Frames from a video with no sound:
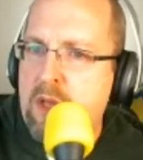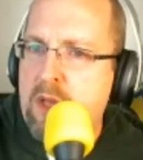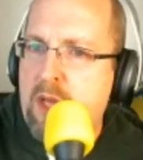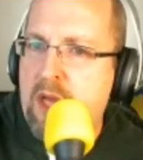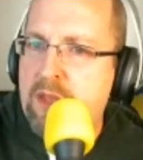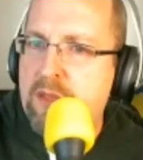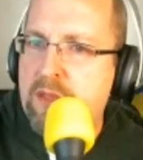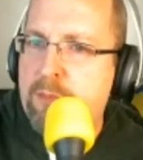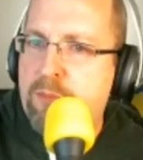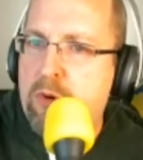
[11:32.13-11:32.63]

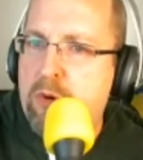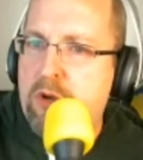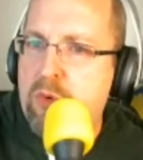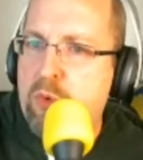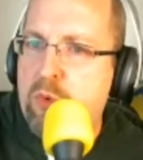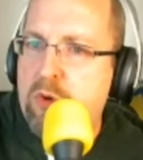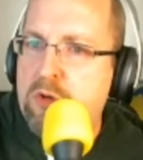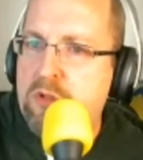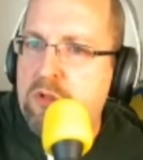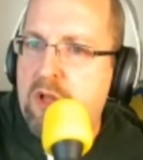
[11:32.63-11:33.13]
And the
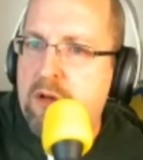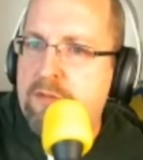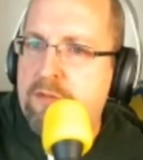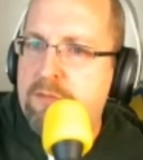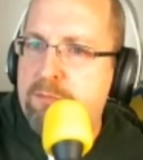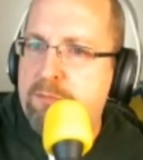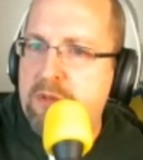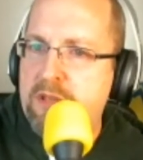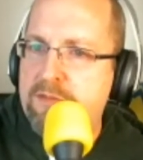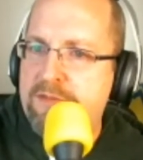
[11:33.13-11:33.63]
book will uh,
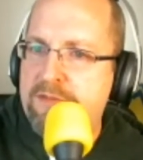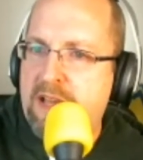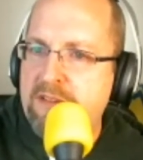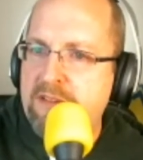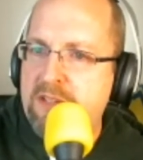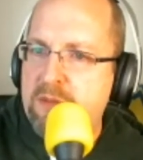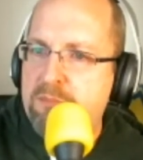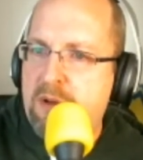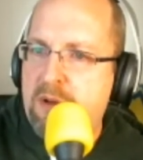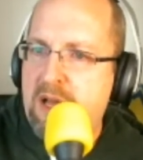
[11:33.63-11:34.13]
be
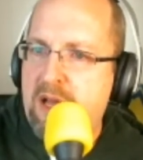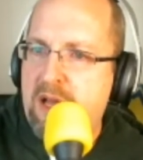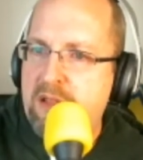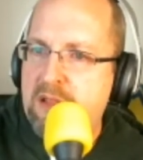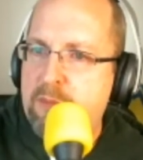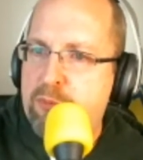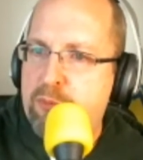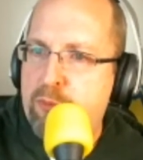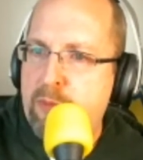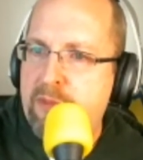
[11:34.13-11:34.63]
affected by
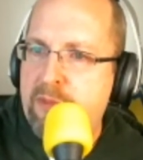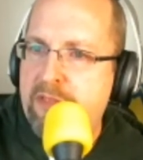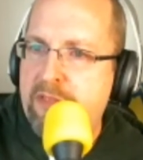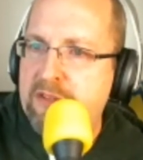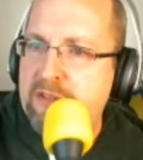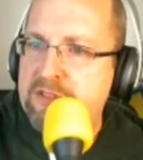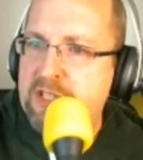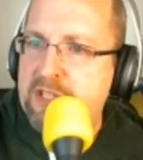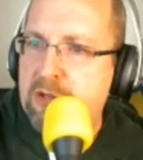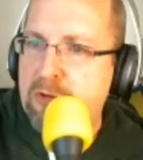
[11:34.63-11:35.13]
the
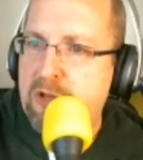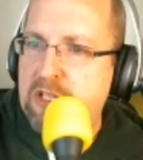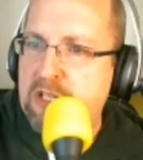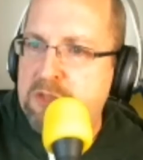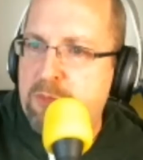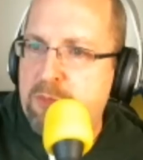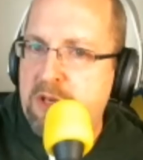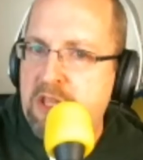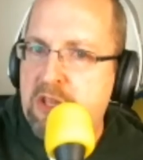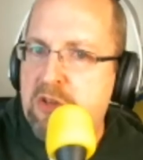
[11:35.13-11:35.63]
Prometheus
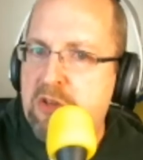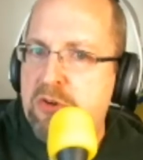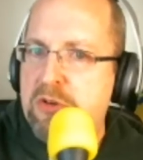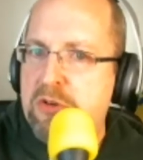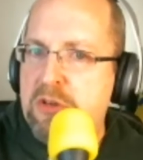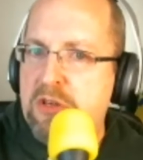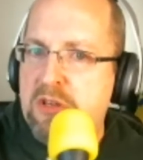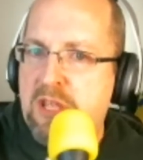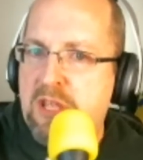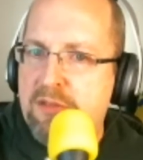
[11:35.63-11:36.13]
series, but he
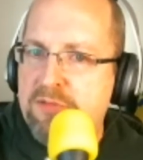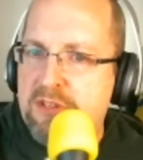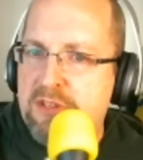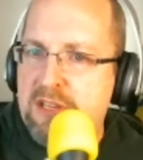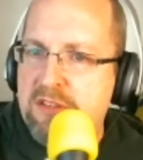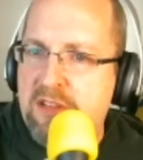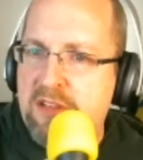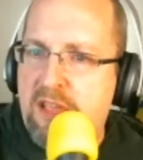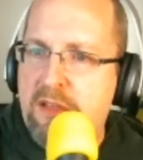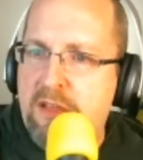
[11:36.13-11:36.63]
couldn't give
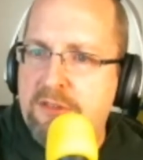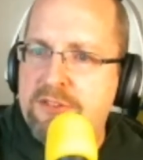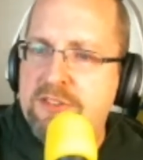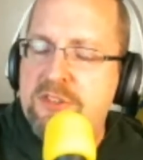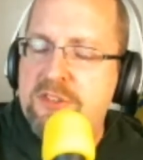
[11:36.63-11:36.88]
details.